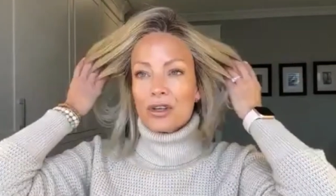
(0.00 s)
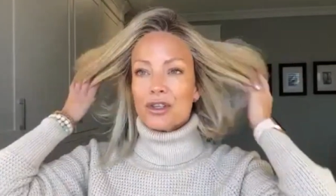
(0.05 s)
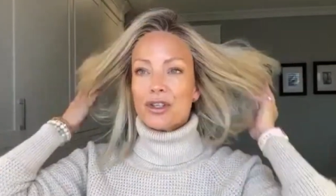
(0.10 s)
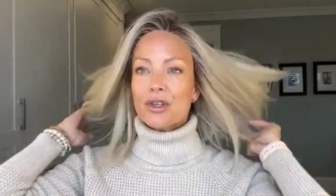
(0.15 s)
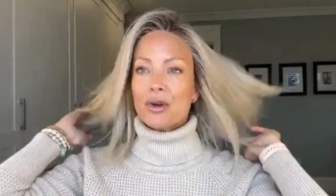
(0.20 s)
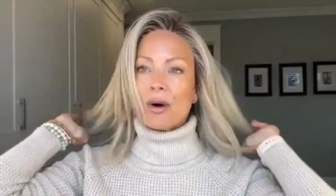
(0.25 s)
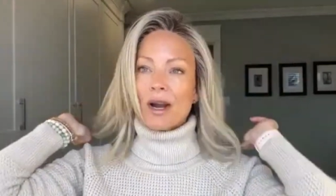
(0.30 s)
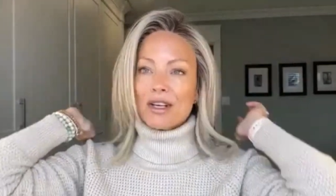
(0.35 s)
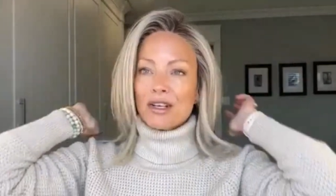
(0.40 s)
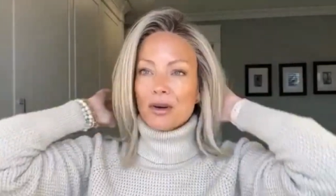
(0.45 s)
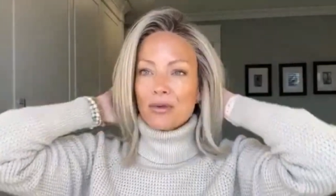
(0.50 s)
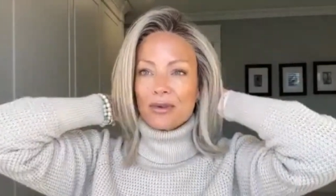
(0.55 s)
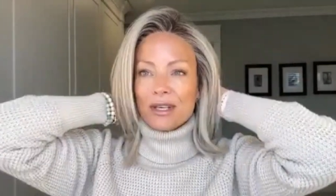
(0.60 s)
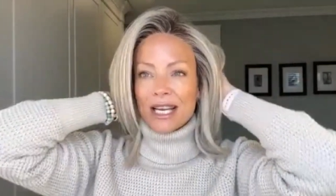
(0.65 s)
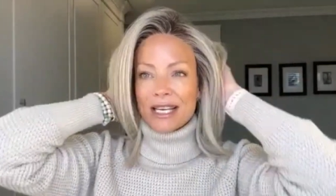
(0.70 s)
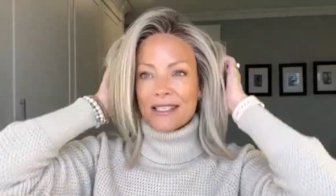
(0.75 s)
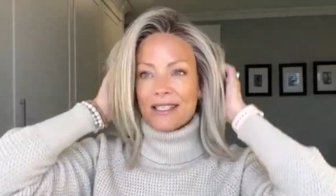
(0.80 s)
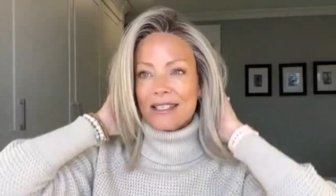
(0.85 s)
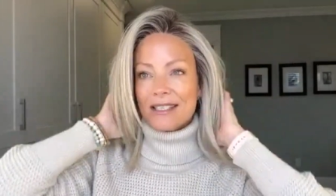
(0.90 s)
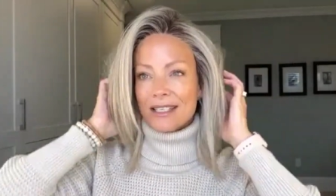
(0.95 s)
So I don't
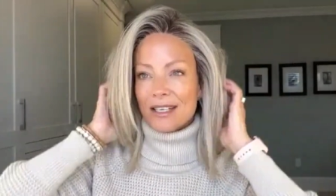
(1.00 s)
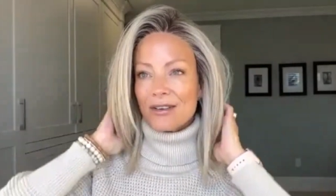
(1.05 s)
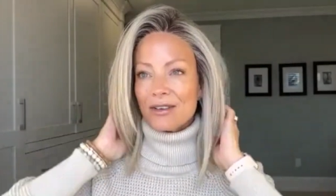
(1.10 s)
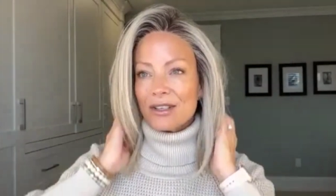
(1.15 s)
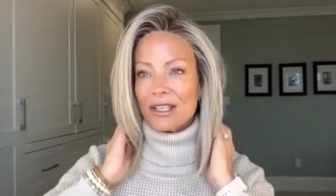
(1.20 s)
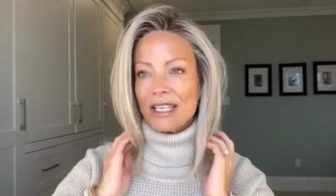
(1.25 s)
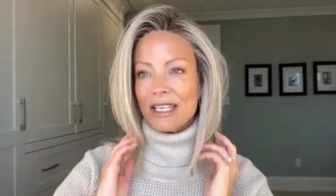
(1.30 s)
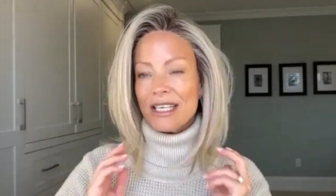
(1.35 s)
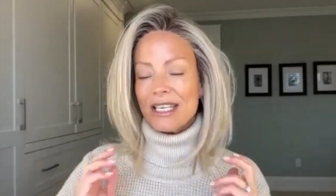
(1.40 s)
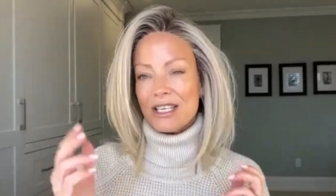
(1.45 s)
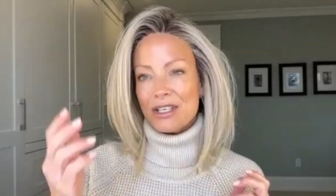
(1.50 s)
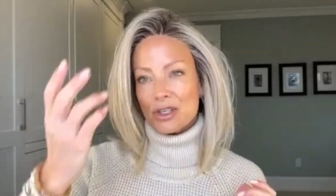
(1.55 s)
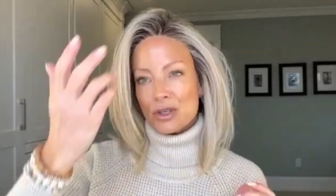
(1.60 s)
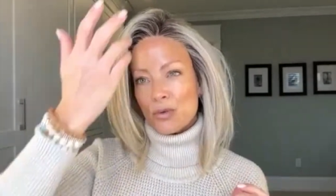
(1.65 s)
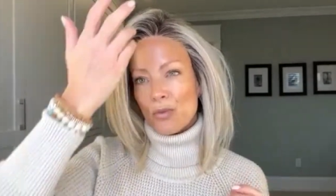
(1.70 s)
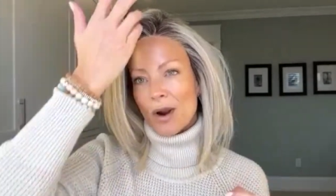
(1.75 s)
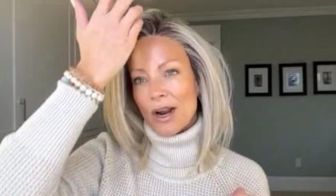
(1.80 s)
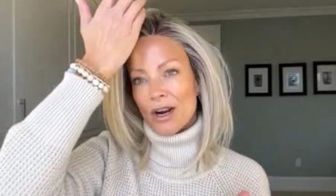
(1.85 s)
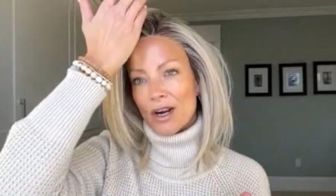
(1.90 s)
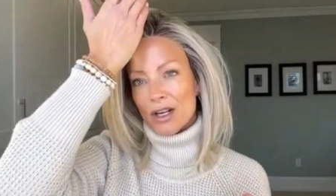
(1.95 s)
necessarily need to
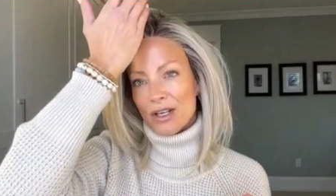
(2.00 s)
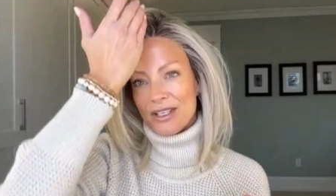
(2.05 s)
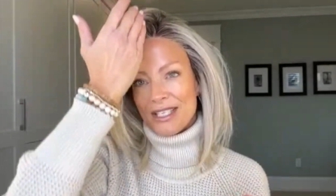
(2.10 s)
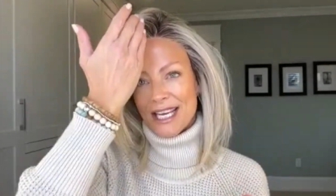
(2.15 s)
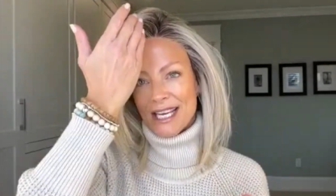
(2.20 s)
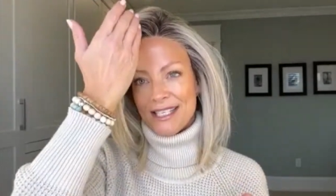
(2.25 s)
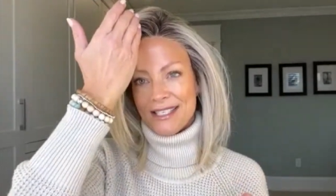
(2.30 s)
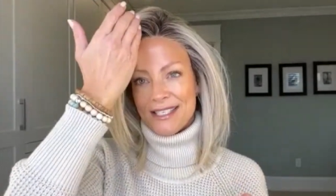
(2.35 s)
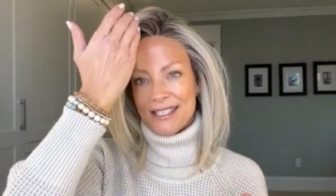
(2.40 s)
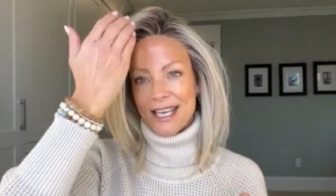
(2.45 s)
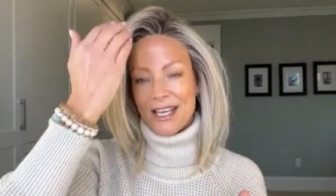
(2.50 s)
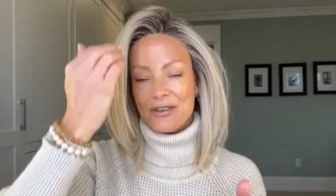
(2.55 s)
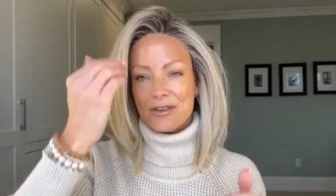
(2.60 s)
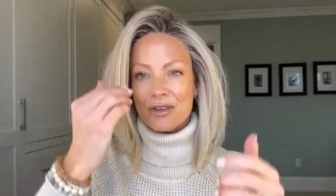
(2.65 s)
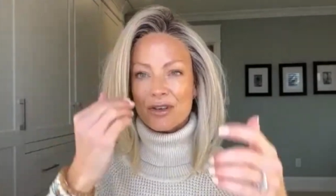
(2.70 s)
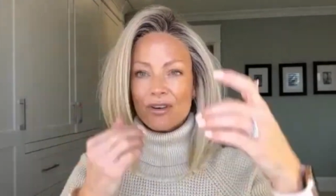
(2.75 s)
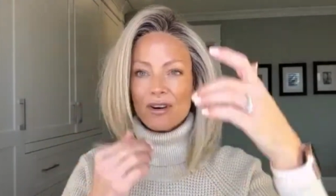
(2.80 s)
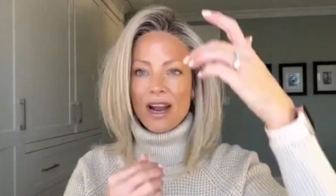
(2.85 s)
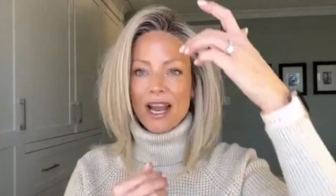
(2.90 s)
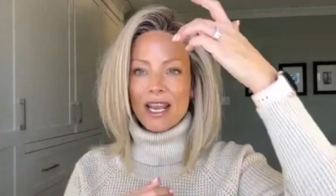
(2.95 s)
wear it dead
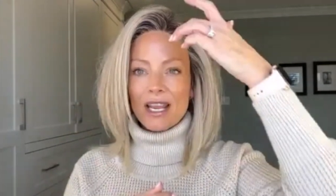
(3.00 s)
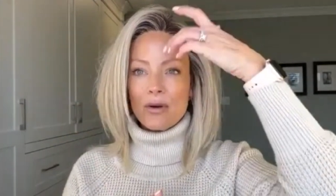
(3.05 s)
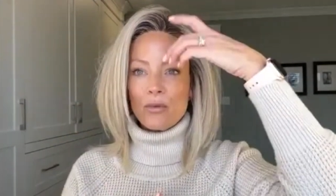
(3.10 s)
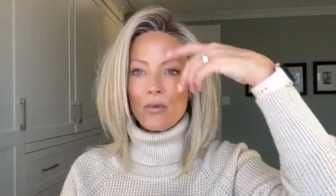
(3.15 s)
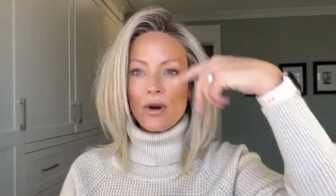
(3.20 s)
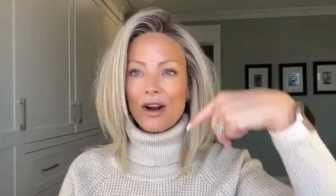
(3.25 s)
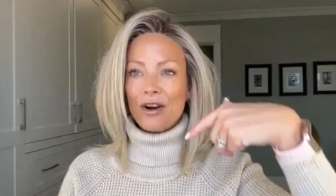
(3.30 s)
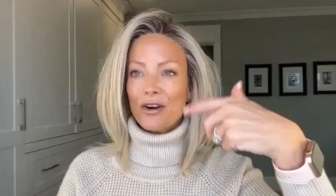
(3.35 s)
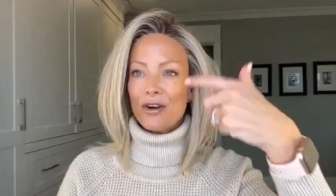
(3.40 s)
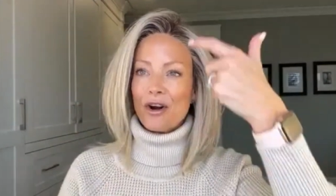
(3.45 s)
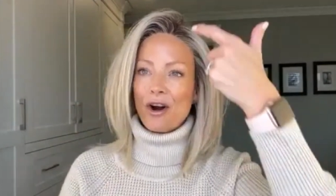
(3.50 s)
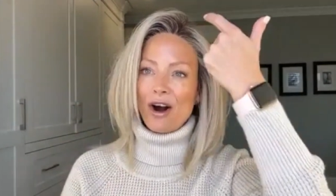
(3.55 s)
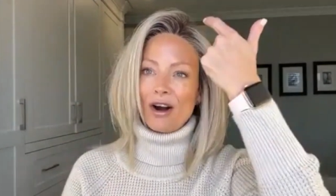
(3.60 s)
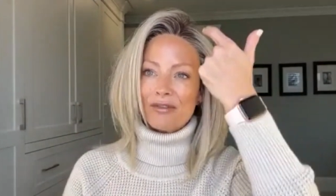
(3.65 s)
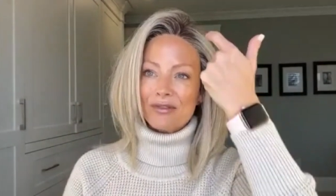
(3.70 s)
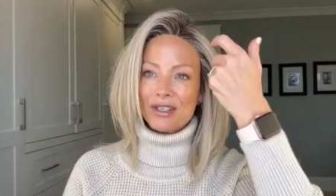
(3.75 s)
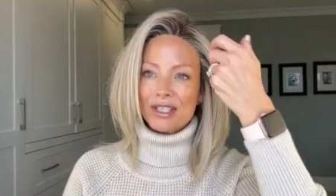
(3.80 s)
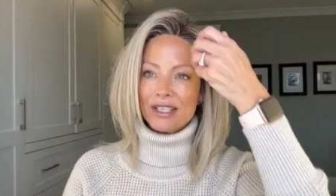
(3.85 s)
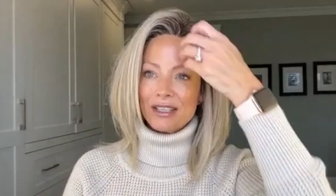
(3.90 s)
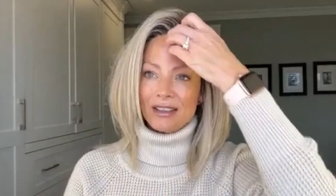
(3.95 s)
center. I can wear it
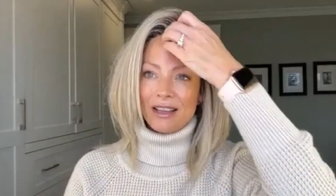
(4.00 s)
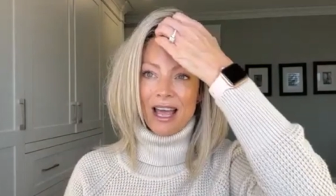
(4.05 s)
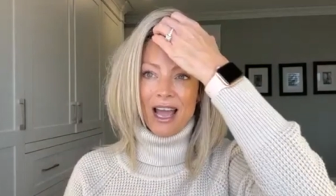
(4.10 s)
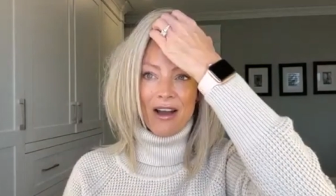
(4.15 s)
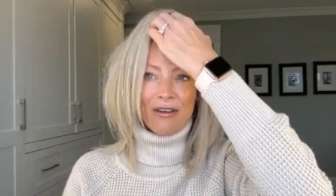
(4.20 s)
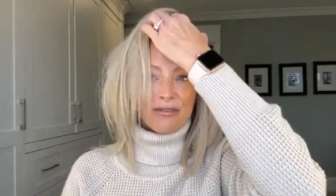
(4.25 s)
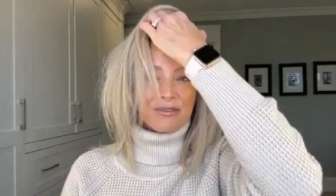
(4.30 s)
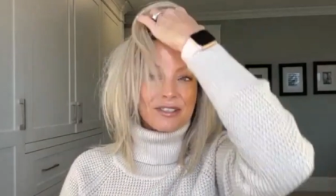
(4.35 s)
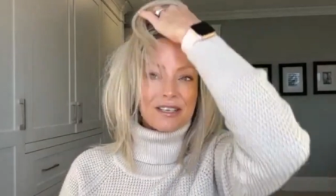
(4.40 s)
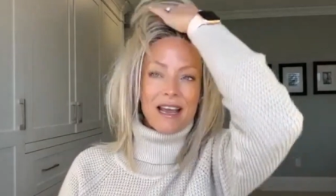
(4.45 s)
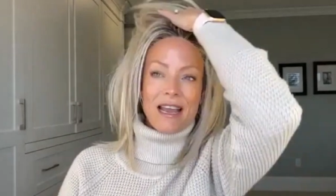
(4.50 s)
off to the left.